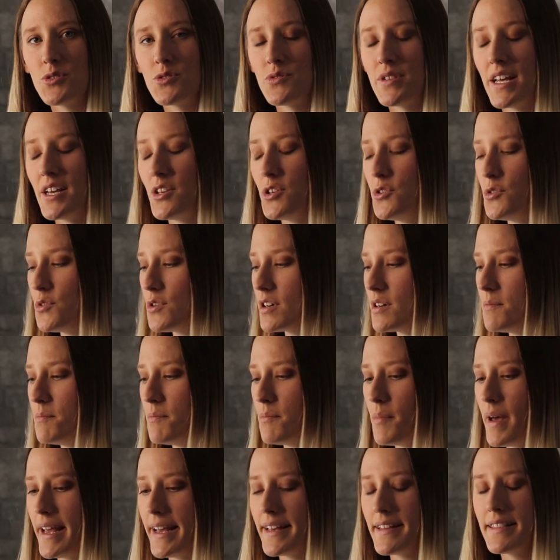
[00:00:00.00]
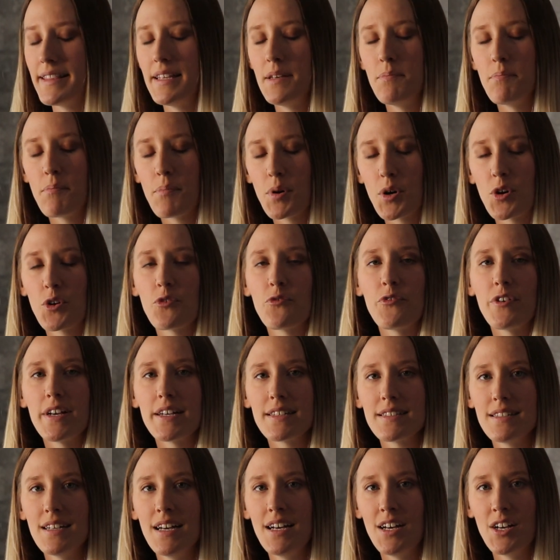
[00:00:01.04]
so that you can make the
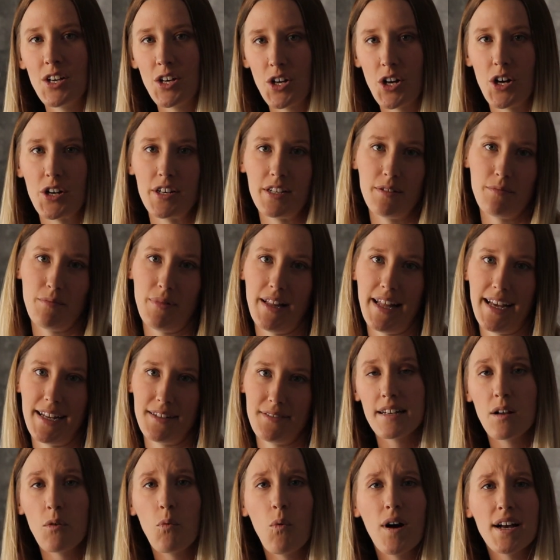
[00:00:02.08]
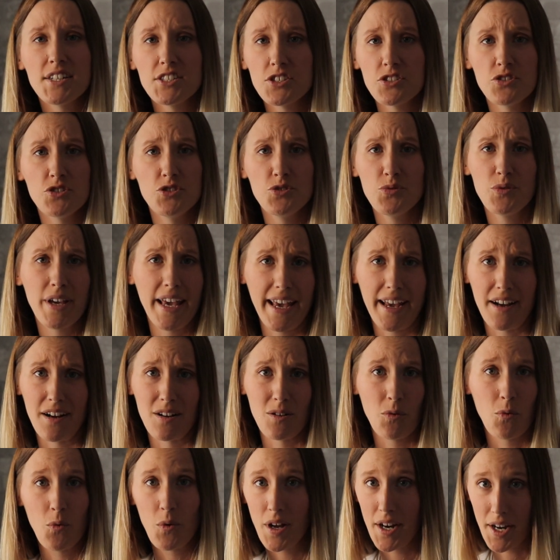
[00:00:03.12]
perfect garden plan. Now, why should you care
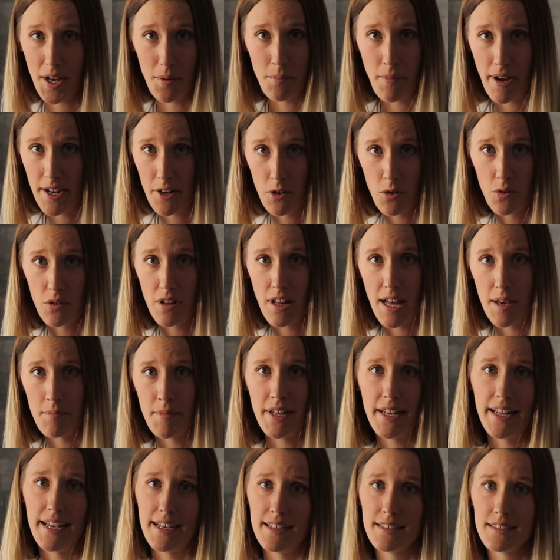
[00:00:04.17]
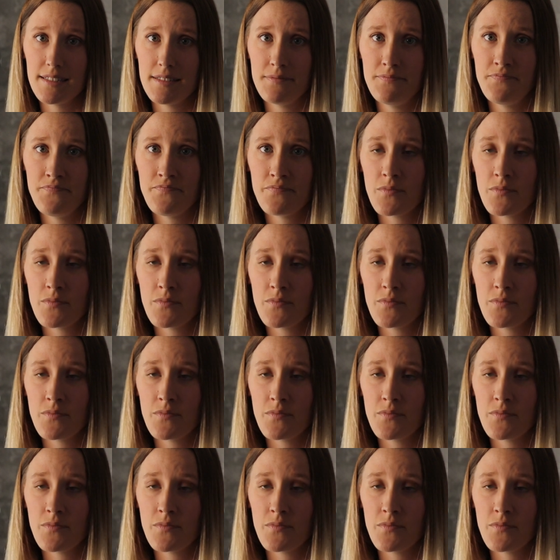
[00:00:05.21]
what a microclimate is?